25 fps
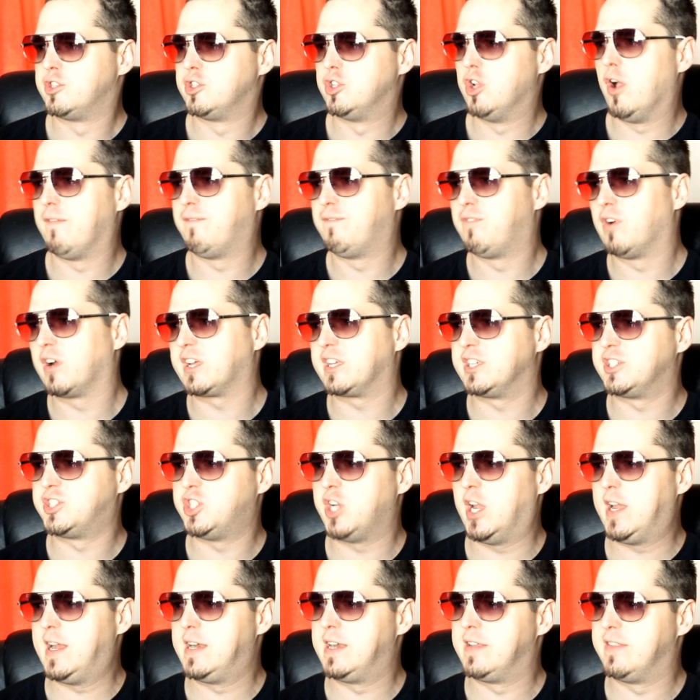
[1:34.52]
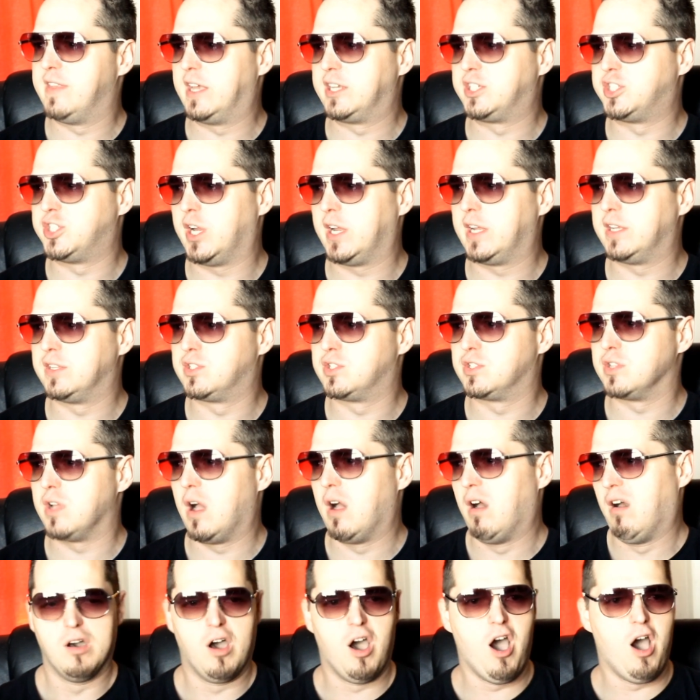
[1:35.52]
There's no freaking chain in that
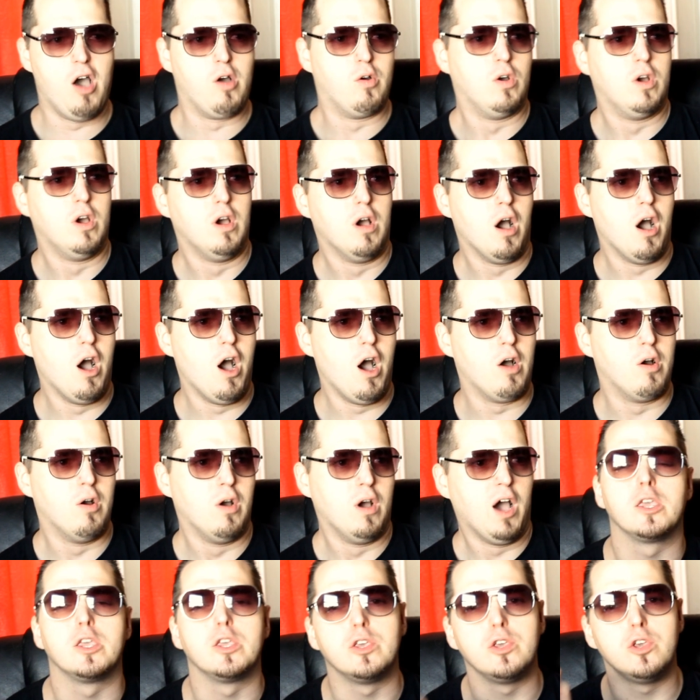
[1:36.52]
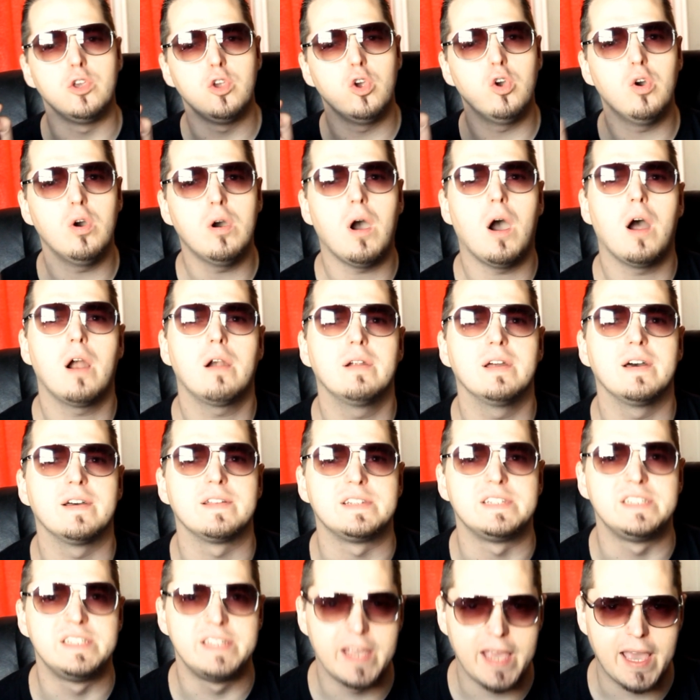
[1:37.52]
chainsaw. Oh, oh. You are
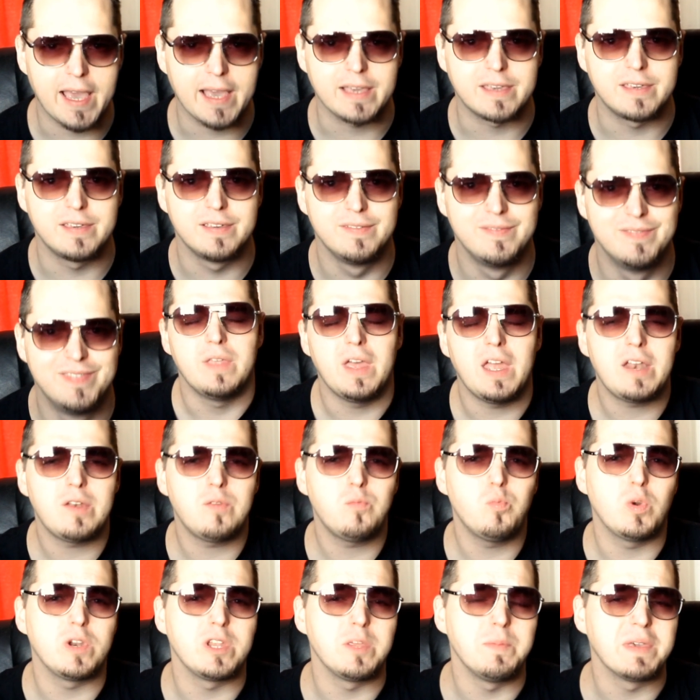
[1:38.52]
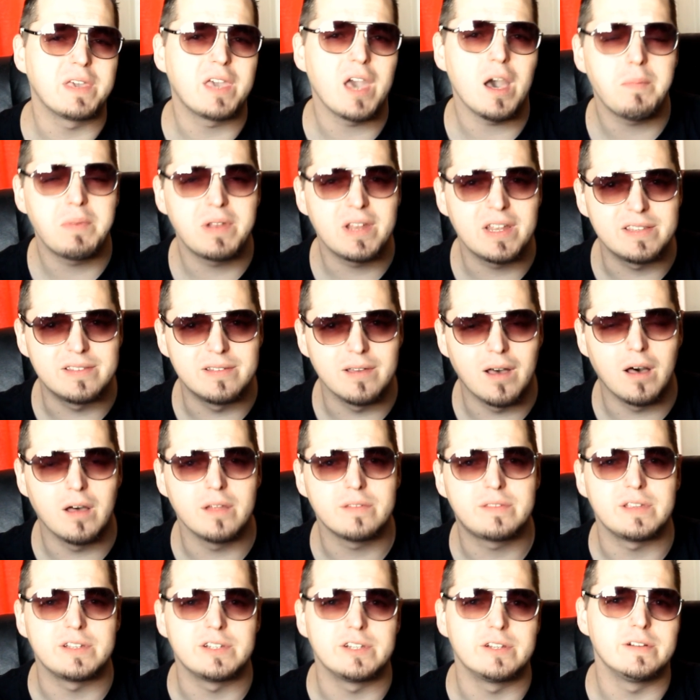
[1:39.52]
a dick. Then when you become an
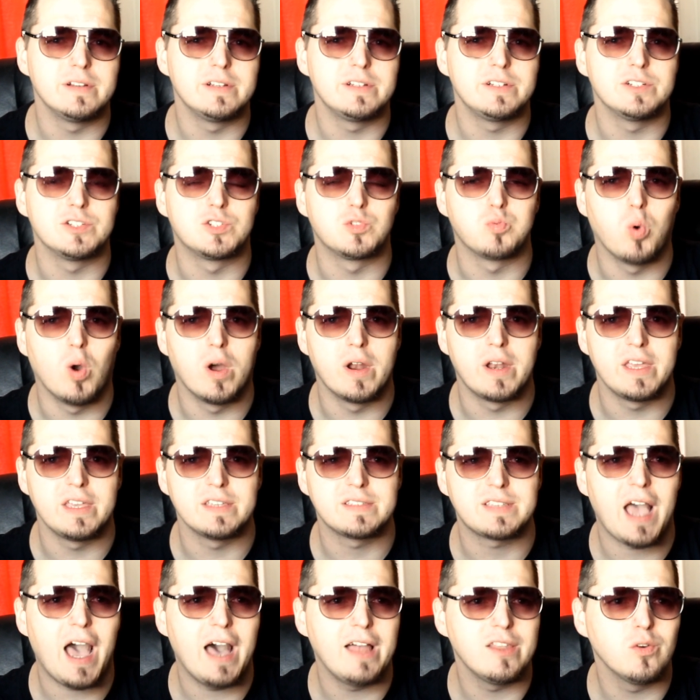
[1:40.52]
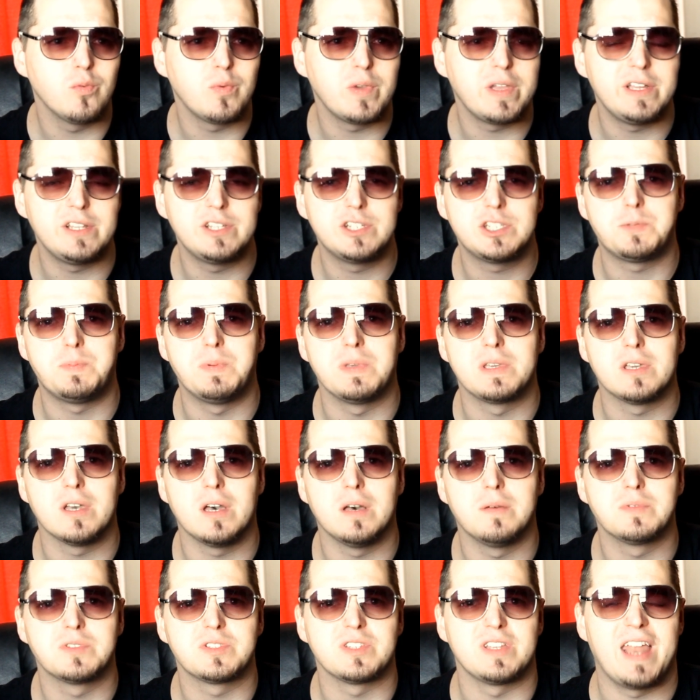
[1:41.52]
adult and you're in your 20s, Halloween just
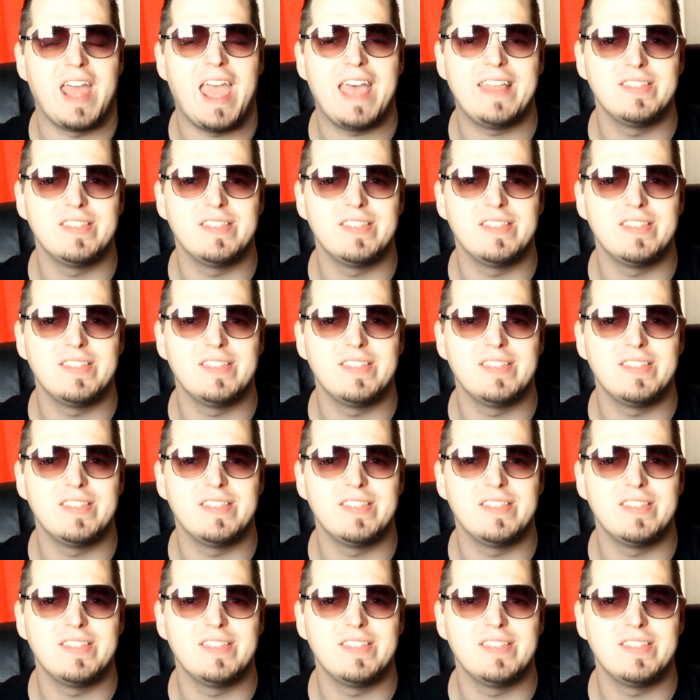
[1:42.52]
becomes an